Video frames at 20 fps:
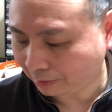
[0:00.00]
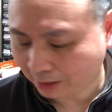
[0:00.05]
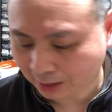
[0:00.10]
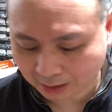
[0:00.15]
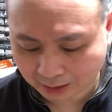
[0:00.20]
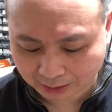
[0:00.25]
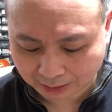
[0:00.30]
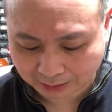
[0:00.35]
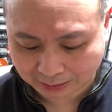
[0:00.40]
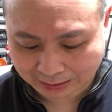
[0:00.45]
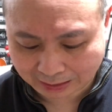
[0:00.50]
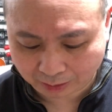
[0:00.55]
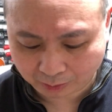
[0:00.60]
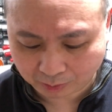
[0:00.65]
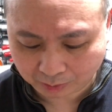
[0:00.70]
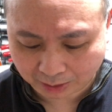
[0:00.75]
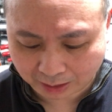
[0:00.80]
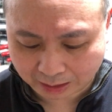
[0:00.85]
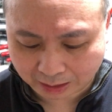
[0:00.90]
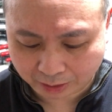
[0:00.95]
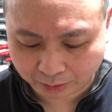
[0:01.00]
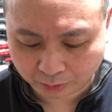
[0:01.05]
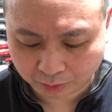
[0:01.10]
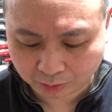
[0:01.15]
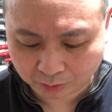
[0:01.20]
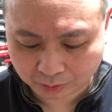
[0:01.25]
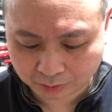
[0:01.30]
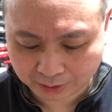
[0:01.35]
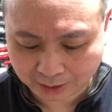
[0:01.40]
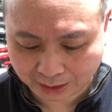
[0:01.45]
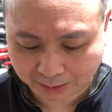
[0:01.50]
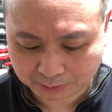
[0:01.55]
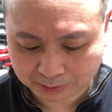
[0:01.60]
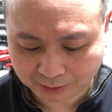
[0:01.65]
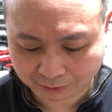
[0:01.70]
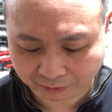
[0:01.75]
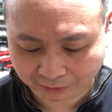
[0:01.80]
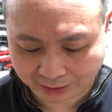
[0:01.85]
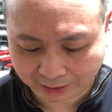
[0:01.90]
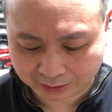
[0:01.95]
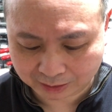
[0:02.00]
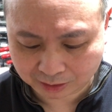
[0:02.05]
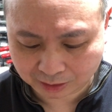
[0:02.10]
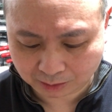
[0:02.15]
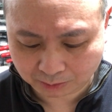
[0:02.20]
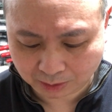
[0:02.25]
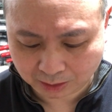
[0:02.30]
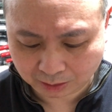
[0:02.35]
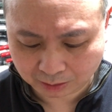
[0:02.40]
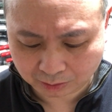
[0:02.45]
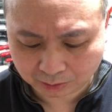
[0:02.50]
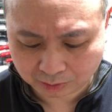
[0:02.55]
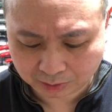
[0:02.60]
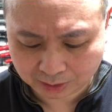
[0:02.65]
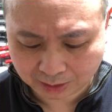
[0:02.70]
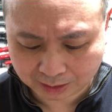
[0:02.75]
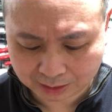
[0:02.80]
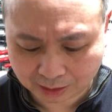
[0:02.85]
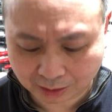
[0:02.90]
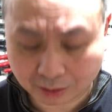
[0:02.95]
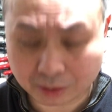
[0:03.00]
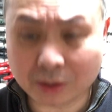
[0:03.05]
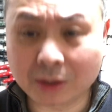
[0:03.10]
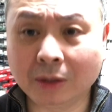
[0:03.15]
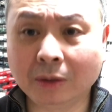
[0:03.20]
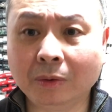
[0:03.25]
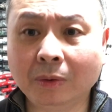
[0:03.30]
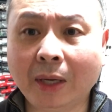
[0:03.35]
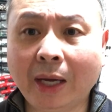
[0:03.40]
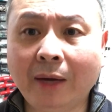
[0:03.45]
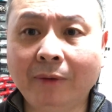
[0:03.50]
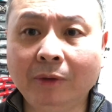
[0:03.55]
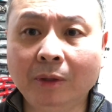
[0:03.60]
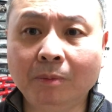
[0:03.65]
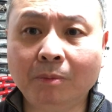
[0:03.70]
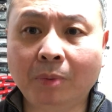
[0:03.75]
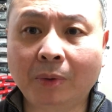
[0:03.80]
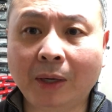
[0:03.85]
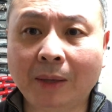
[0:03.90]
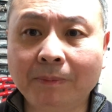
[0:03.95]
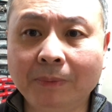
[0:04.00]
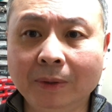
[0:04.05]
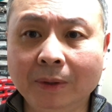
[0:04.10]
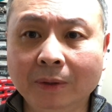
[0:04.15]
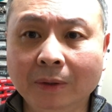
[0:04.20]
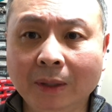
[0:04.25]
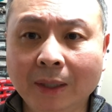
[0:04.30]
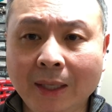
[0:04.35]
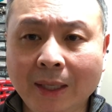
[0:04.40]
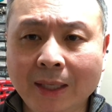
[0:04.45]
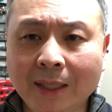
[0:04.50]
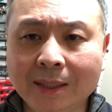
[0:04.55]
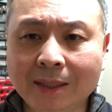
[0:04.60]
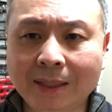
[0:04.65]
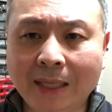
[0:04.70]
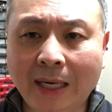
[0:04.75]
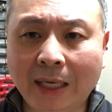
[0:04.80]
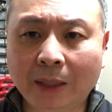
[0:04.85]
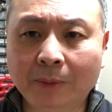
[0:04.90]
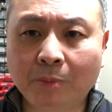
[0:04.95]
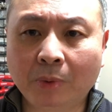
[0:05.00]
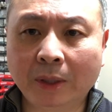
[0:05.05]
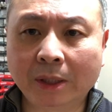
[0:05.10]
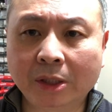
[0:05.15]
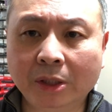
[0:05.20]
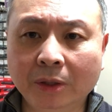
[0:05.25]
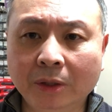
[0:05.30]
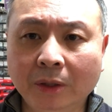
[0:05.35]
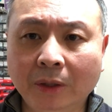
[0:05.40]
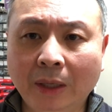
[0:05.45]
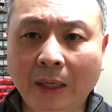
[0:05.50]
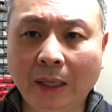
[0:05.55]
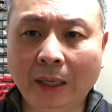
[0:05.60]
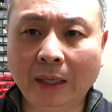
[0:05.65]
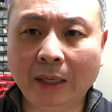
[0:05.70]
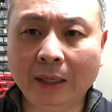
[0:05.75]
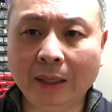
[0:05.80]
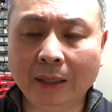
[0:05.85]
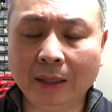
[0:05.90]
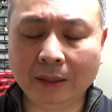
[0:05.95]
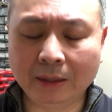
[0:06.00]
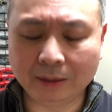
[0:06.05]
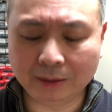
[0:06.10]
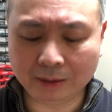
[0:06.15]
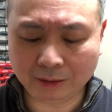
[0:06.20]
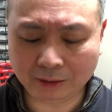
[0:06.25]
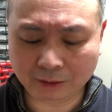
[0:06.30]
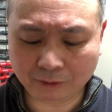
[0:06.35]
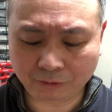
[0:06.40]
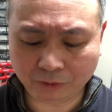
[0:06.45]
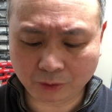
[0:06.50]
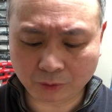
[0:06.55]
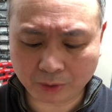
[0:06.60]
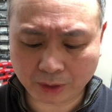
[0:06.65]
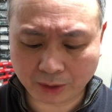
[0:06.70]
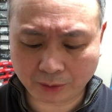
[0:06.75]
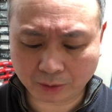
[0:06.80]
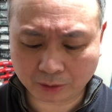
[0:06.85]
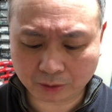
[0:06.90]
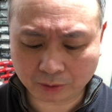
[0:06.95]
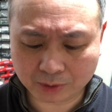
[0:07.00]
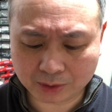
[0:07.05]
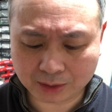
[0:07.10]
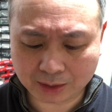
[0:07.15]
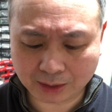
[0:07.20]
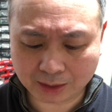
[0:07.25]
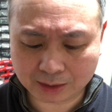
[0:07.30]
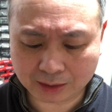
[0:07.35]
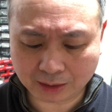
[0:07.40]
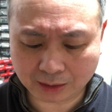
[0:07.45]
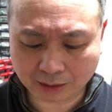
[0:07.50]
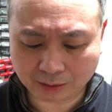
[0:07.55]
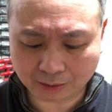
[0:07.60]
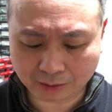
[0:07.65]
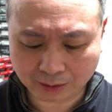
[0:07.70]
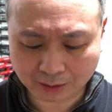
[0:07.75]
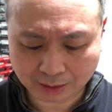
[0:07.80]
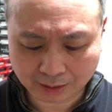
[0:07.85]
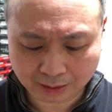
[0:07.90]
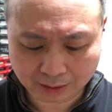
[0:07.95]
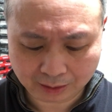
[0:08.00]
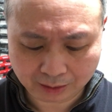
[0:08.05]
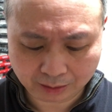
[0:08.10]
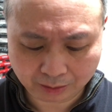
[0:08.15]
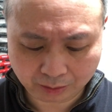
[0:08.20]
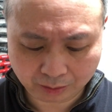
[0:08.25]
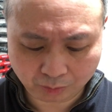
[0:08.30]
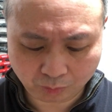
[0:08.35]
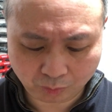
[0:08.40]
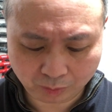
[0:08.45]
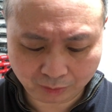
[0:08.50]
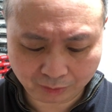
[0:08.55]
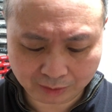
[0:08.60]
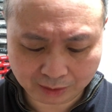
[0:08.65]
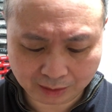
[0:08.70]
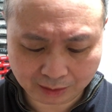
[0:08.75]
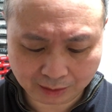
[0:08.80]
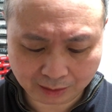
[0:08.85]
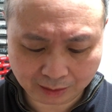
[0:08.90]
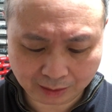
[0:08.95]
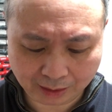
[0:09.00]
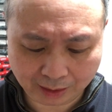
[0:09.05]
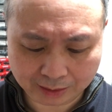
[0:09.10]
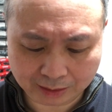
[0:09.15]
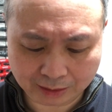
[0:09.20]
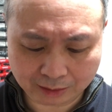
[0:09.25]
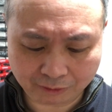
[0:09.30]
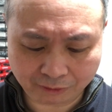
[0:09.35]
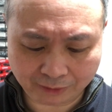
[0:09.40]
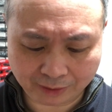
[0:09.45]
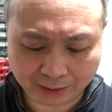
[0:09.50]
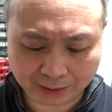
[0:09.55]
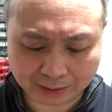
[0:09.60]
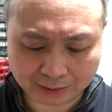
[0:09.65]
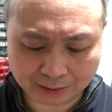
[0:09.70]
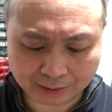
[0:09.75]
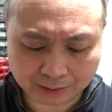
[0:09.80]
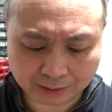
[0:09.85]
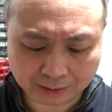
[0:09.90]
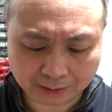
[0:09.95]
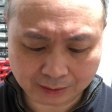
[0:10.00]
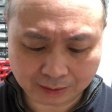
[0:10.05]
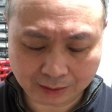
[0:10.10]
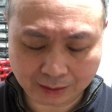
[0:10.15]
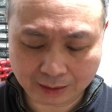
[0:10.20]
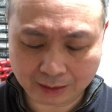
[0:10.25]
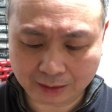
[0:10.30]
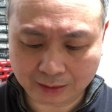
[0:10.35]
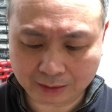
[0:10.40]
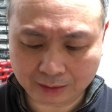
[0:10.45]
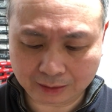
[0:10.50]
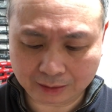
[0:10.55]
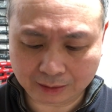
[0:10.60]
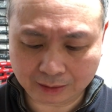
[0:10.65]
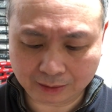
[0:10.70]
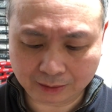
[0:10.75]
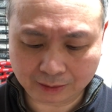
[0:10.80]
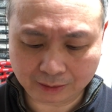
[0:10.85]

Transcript: allow other types of fans to be used as long as they have the proper static pressure and flow characteristics. And I did find a